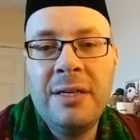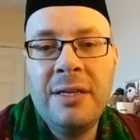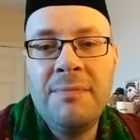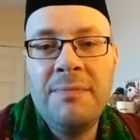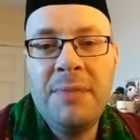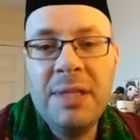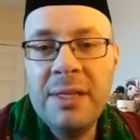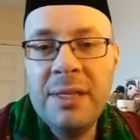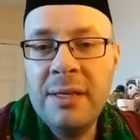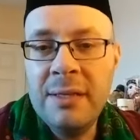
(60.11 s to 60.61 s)

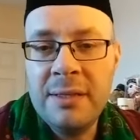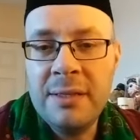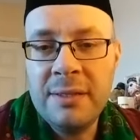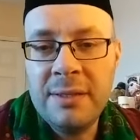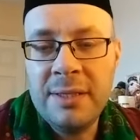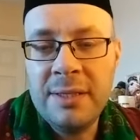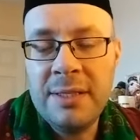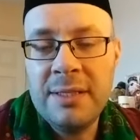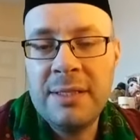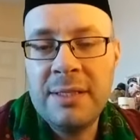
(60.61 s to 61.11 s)
bidah,
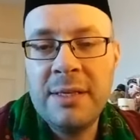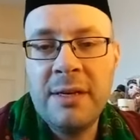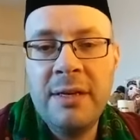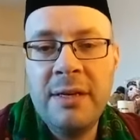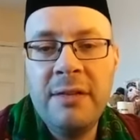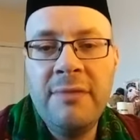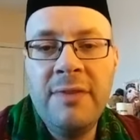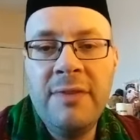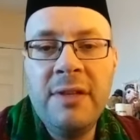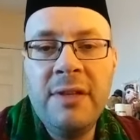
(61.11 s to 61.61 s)
that is a
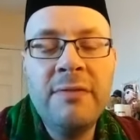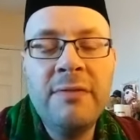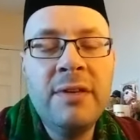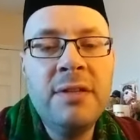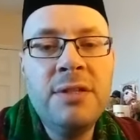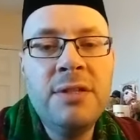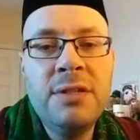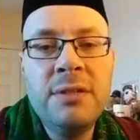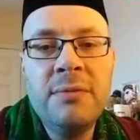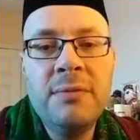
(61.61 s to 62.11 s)
kind of
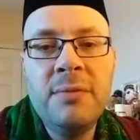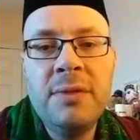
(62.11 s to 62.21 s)
innovation